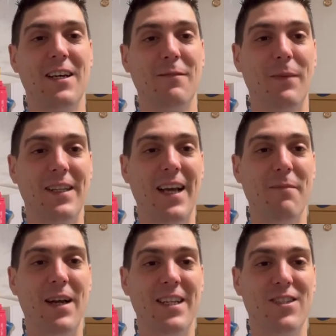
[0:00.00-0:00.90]
but I
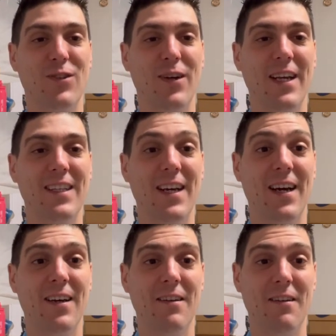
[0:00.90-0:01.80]
managed to get a
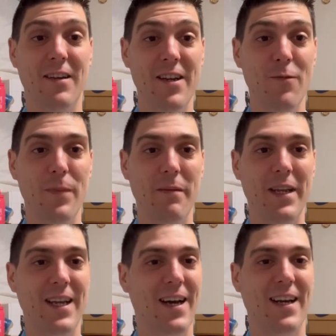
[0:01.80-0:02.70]
new
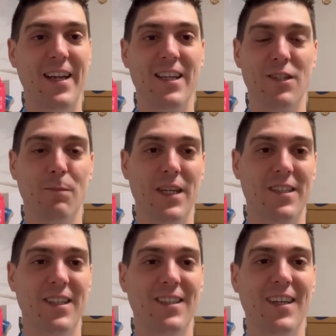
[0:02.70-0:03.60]
PB and I smashed
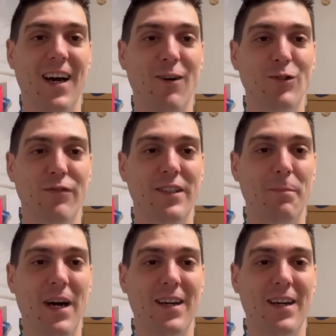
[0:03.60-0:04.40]
it out of the park.